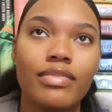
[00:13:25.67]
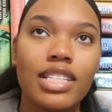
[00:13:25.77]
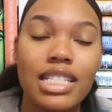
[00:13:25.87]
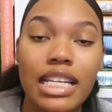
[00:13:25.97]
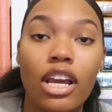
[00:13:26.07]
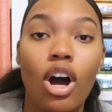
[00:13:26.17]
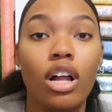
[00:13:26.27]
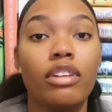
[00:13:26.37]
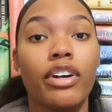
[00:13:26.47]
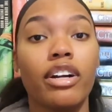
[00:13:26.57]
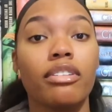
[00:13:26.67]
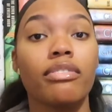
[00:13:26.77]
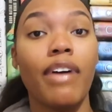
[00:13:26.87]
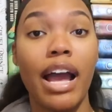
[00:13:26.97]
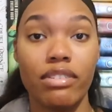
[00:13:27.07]
see all of her
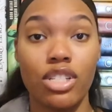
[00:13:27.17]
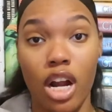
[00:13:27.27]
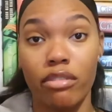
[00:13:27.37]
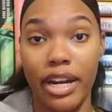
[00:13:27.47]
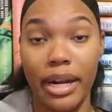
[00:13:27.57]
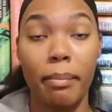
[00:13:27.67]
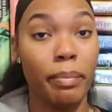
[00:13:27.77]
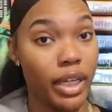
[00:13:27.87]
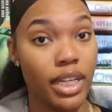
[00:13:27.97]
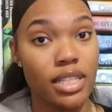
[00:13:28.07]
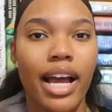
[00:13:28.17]
5-star rated books.